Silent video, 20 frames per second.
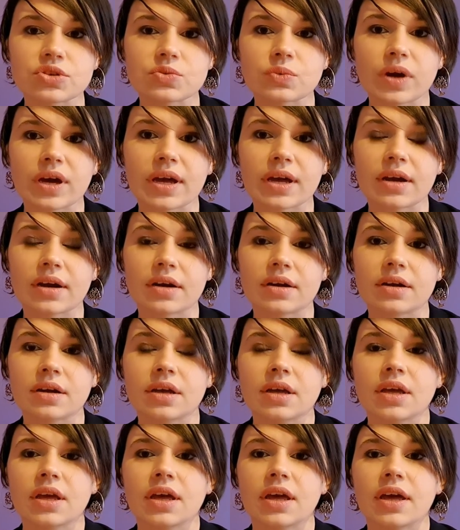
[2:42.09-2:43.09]
where
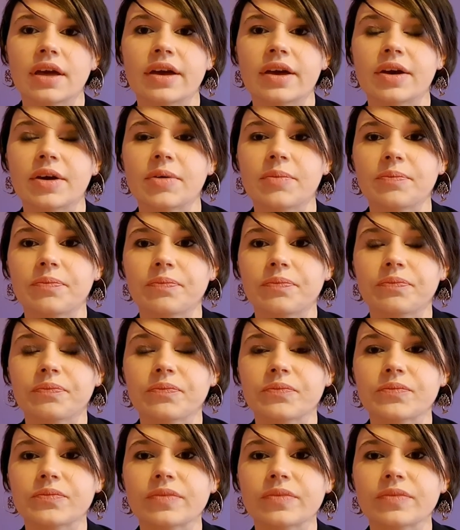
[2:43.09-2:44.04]
um,